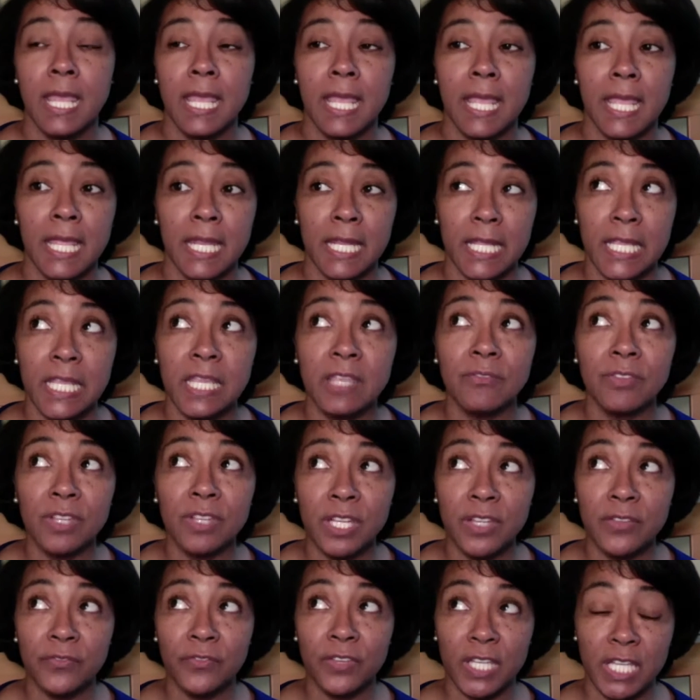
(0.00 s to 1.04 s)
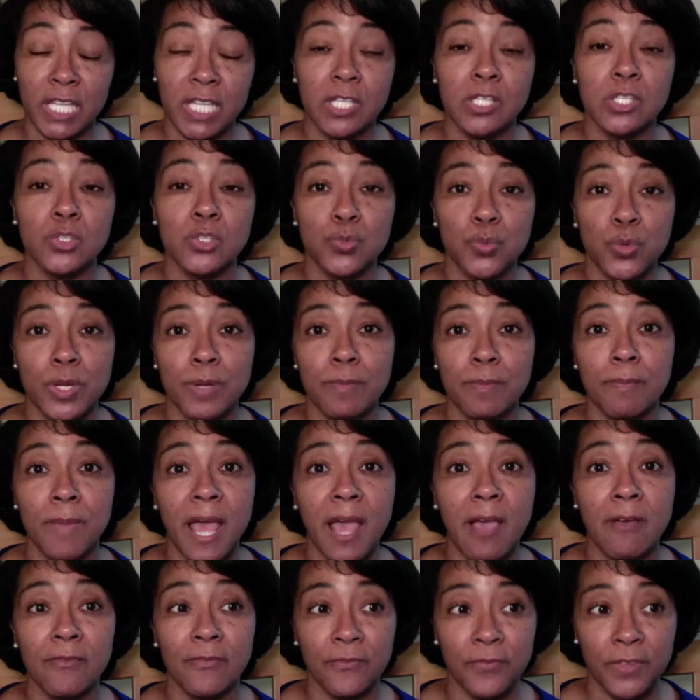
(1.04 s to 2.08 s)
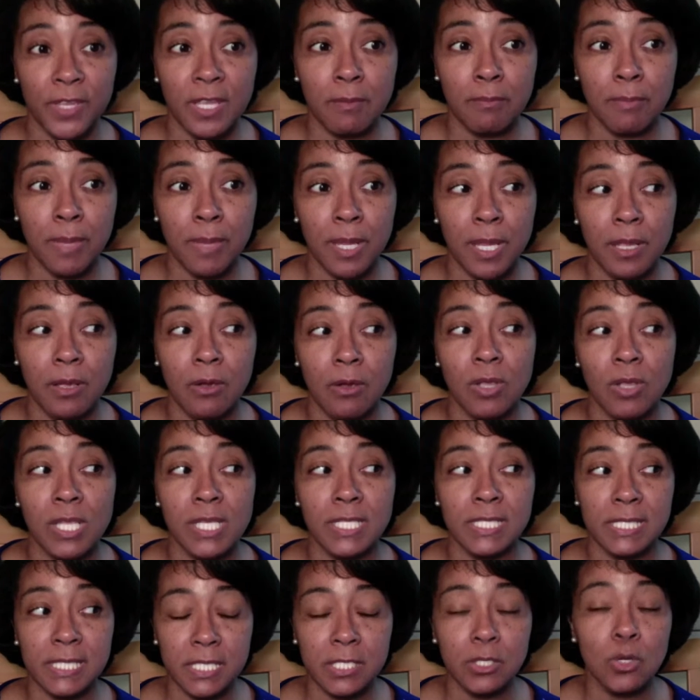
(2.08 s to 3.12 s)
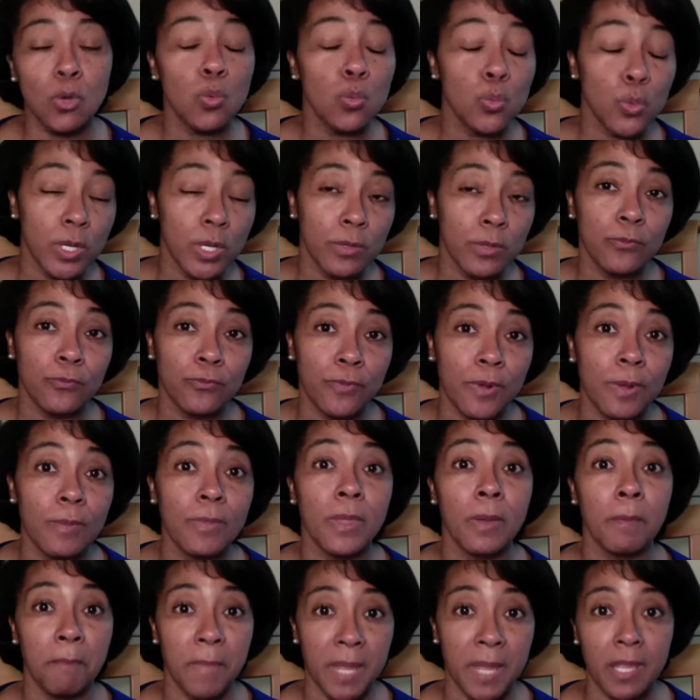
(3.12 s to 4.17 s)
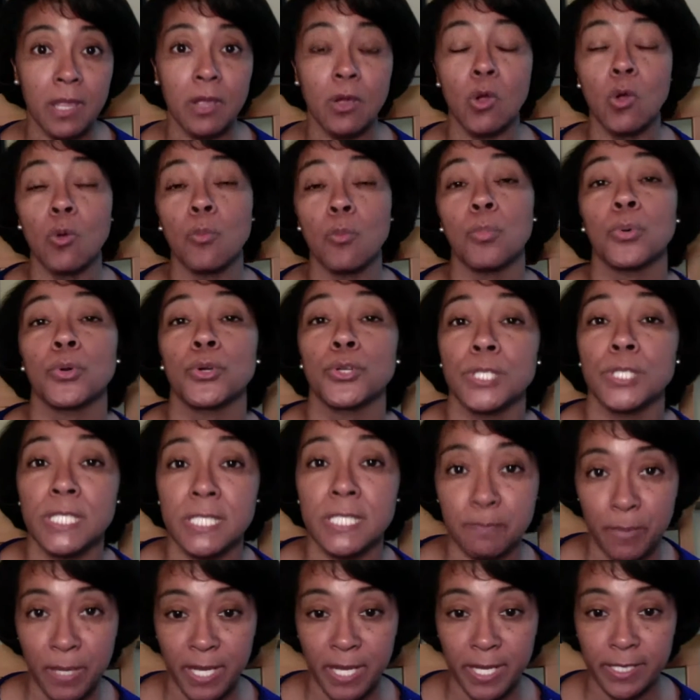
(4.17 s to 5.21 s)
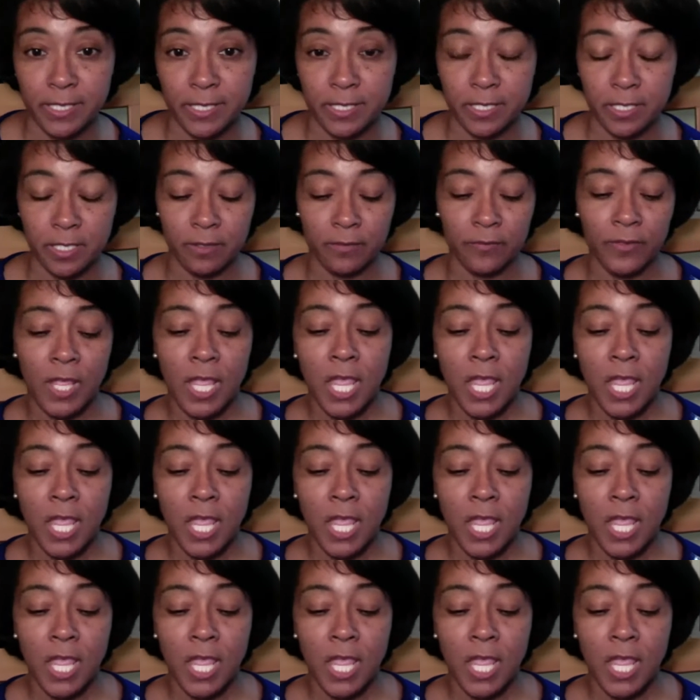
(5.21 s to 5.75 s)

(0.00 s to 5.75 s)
And even if it is written by a female, it's still written from the male perspective.